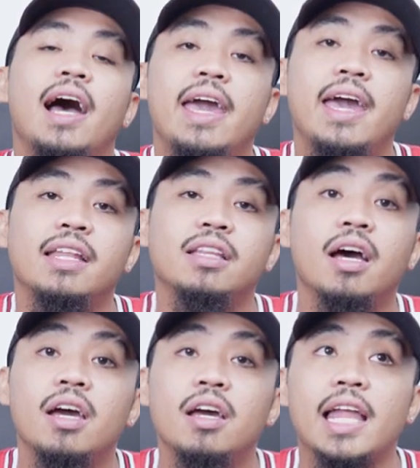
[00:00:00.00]
and
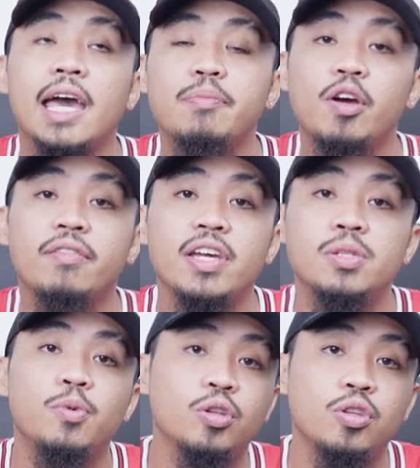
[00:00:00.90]
like me on
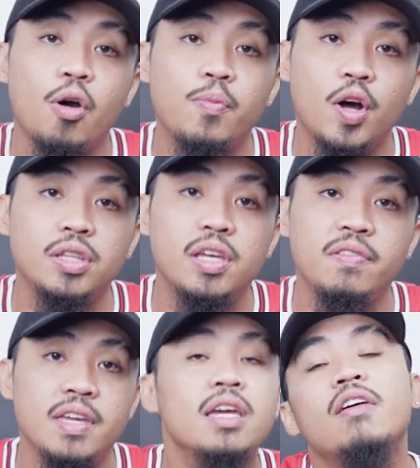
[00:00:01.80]
Facebook, DOUGBROCK
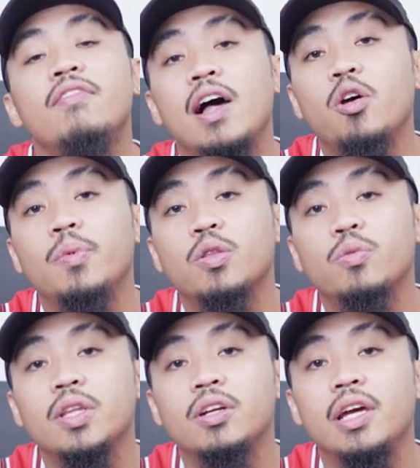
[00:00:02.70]
TV, follow me on
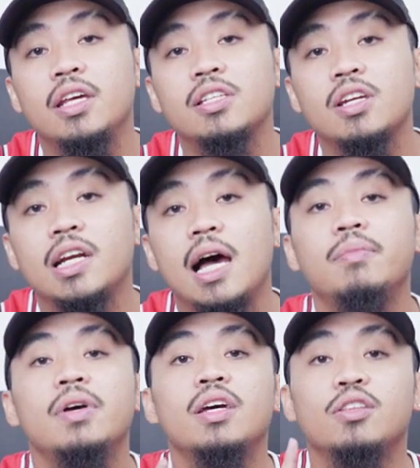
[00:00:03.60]
Twitter and
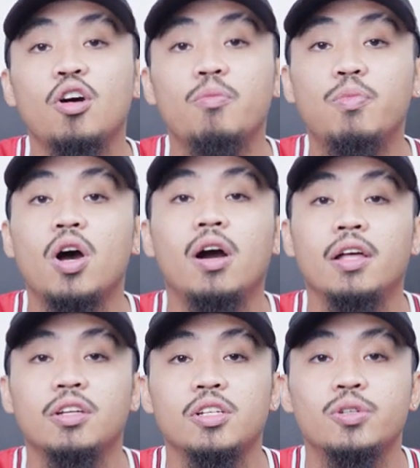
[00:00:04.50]
Instagram, DOUGBROCK
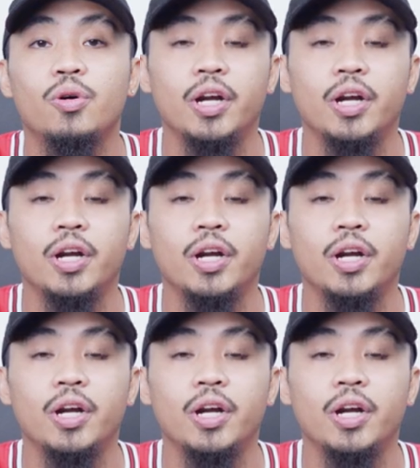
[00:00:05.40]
